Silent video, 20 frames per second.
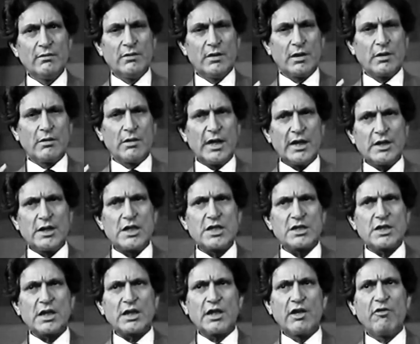the great
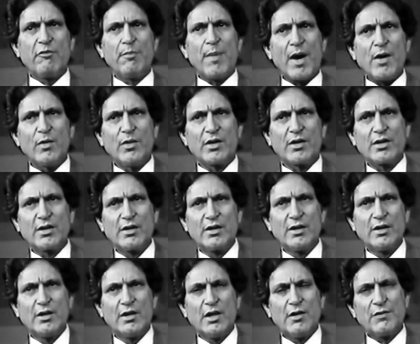destructive power
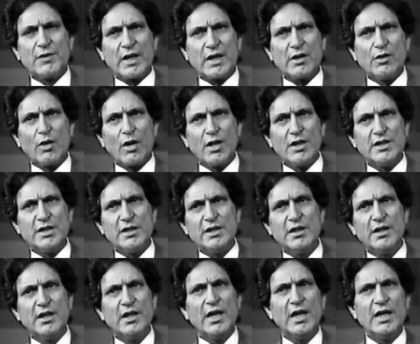of technology
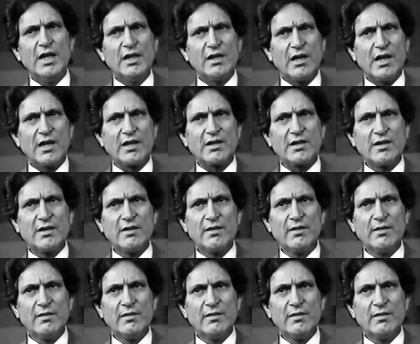and intellect.